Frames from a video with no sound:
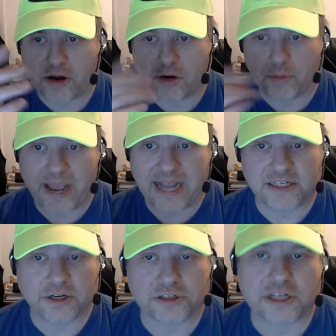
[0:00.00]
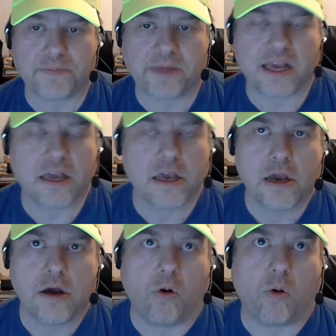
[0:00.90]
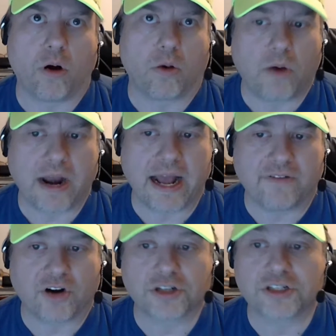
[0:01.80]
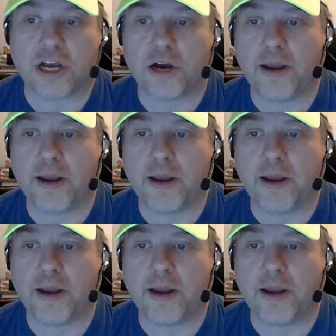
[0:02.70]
or painting or something, or whatever. So